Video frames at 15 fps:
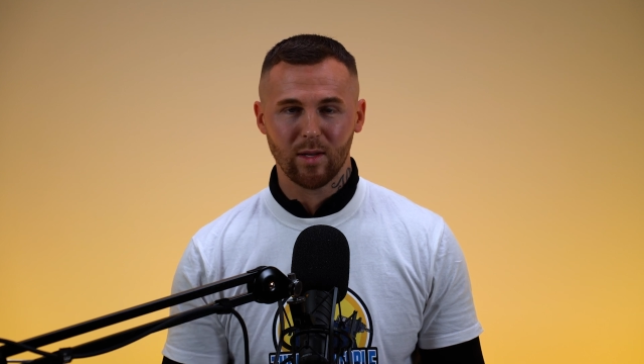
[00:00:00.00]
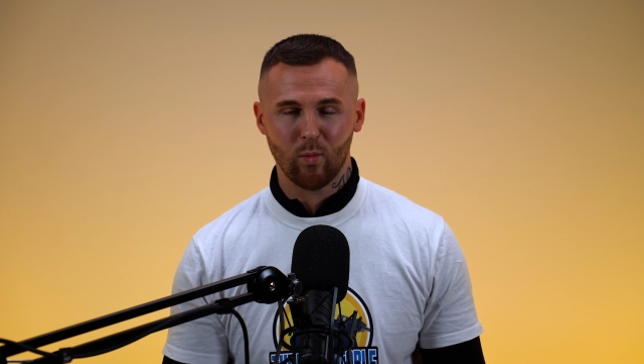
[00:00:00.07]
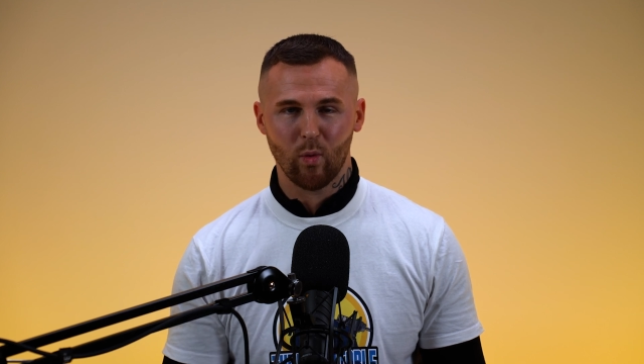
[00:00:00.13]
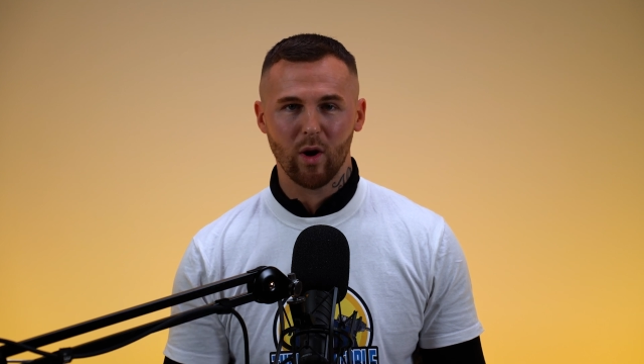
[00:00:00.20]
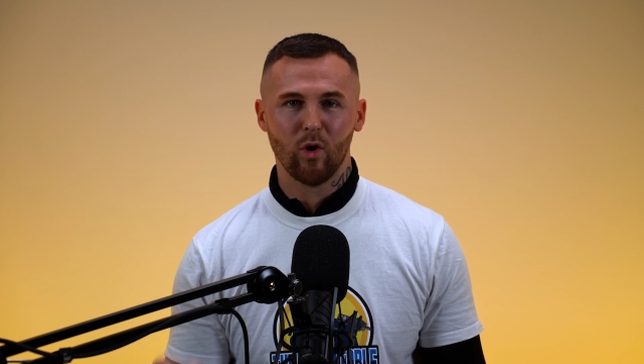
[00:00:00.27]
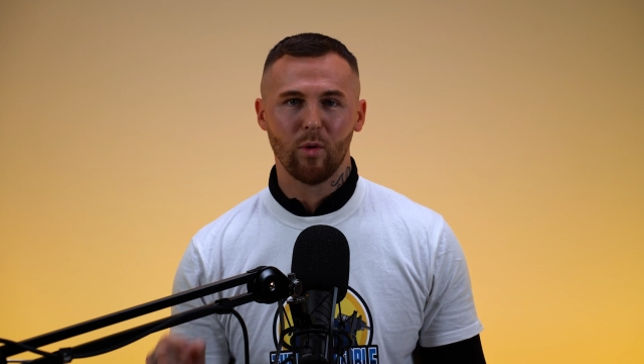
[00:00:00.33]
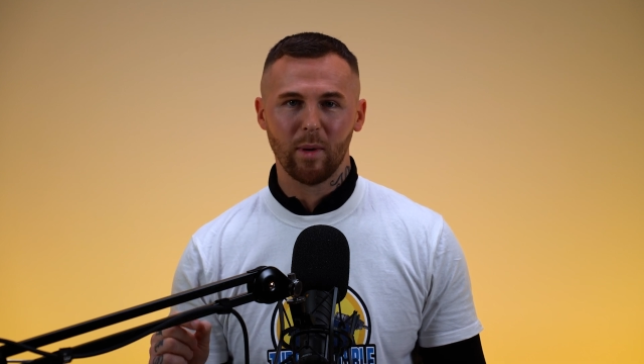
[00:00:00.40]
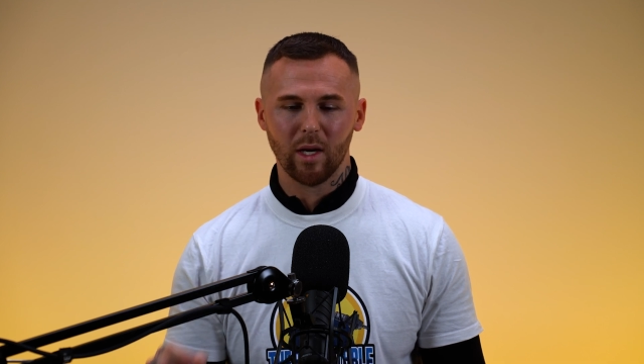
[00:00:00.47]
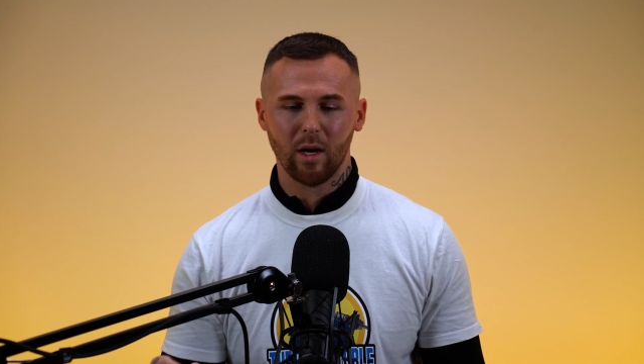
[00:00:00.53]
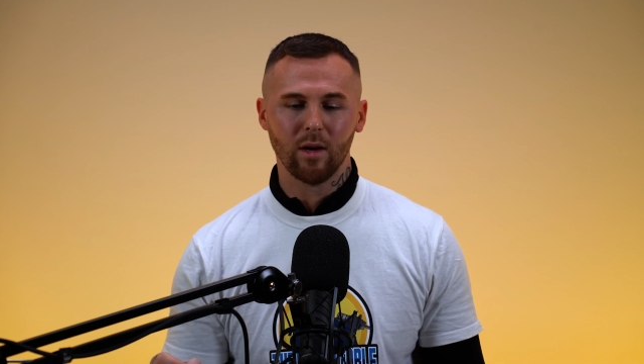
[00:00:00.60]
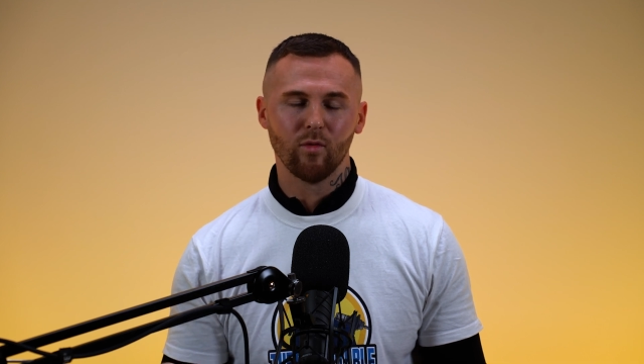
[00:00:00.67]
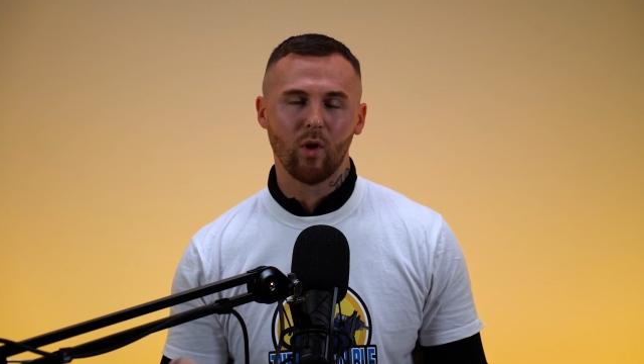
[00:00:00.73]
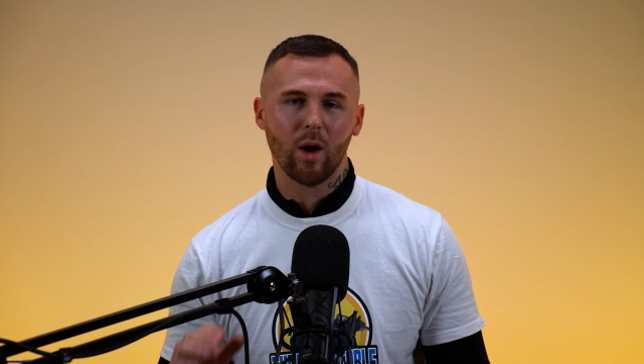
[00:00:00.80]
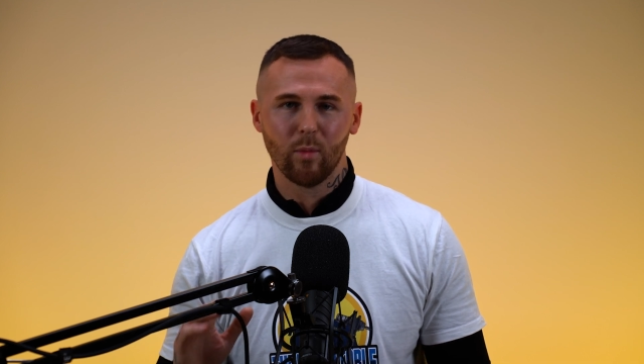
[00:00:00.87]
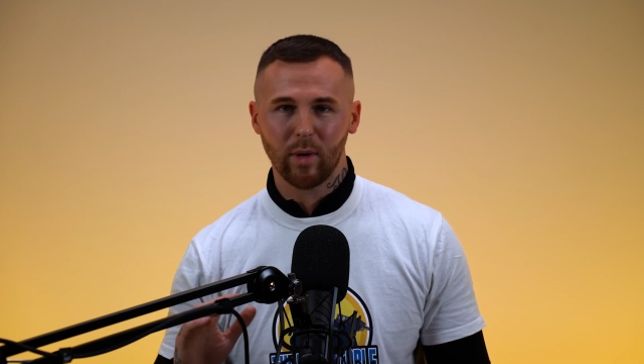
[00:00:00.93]
where it will be like,
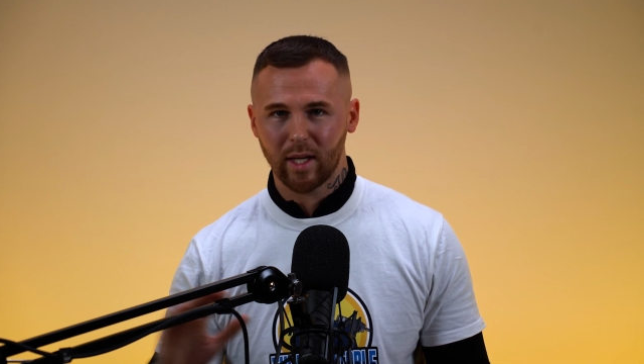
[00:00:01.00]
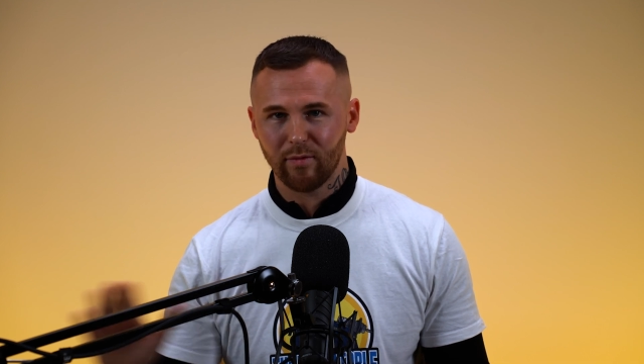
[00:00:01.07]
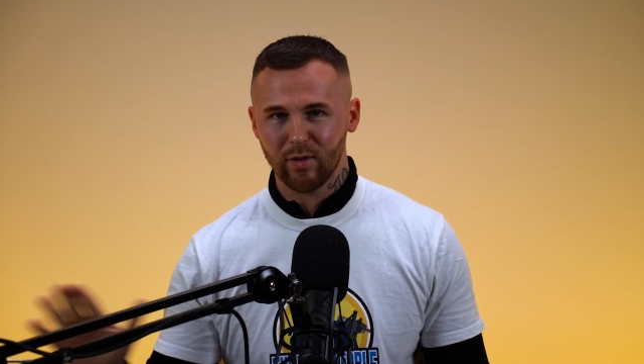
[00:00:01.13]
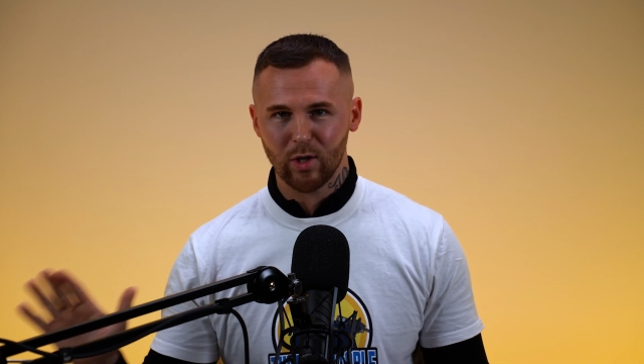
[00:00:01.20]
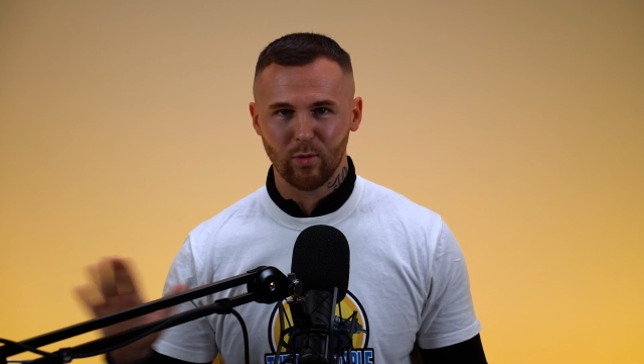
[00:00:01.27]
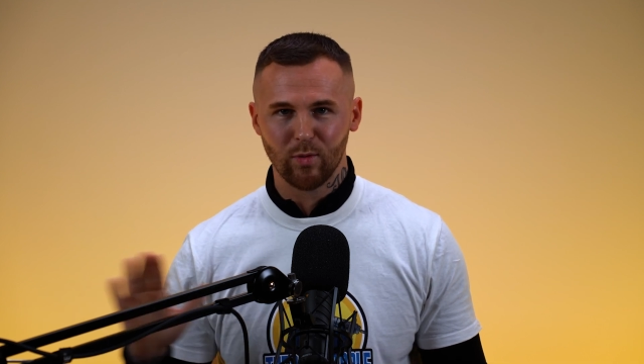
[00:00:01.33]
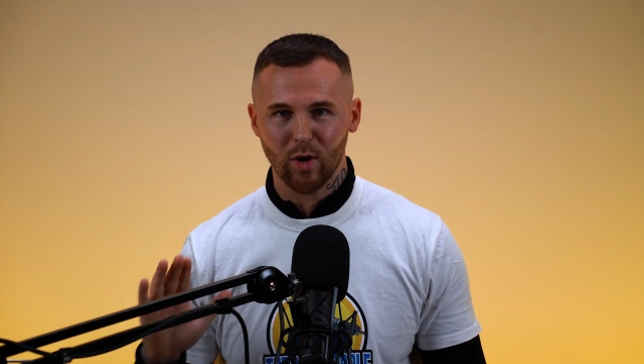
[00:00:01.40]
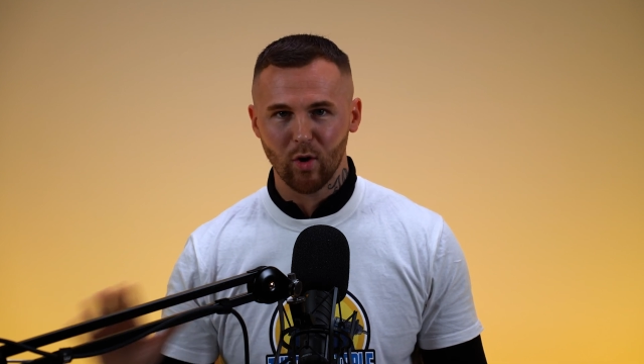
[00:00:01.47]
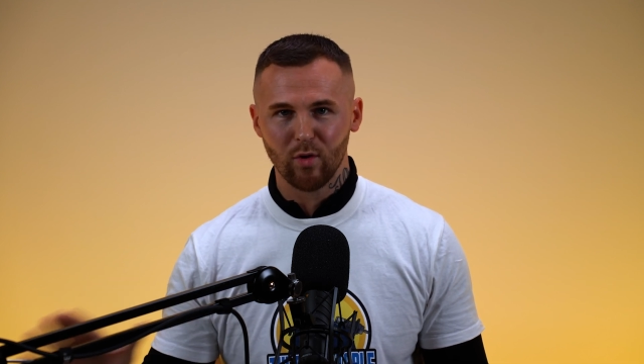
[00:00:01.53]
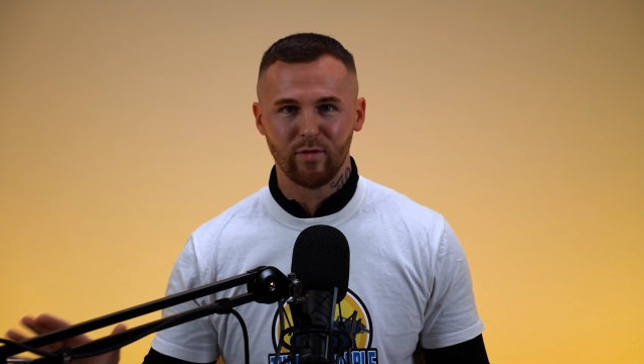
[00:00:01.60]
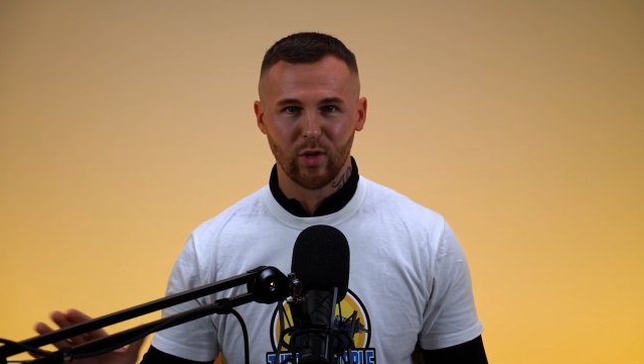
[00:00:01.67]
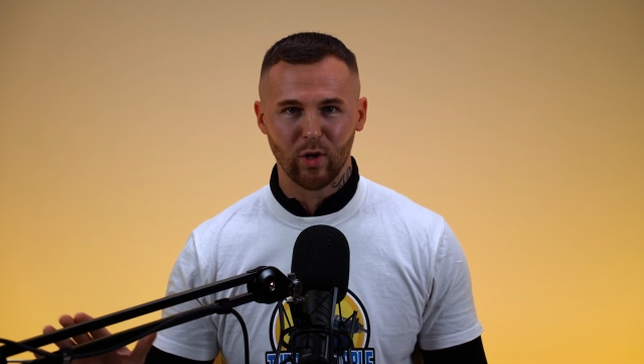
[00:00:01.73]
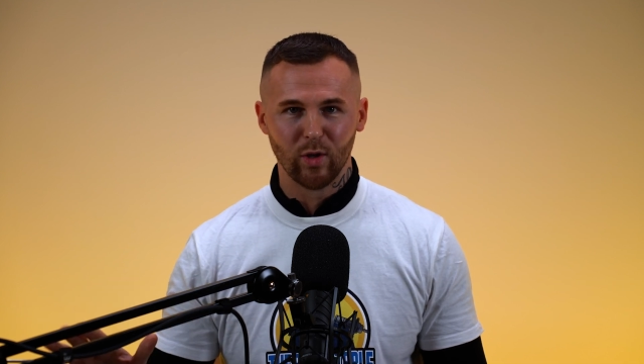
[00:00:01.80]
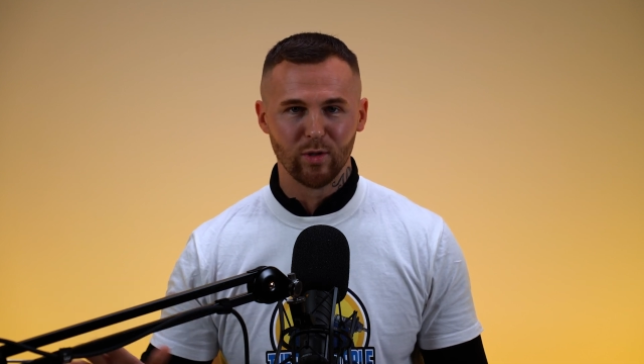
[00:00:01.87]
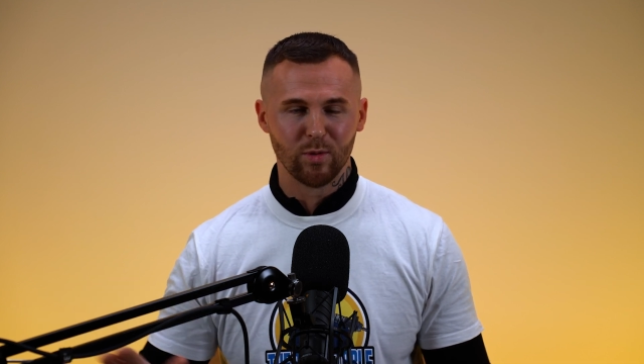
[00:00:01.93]
right, we're giving you no
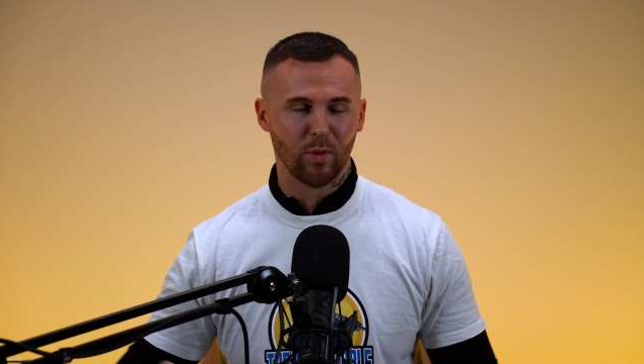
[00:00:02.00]
views,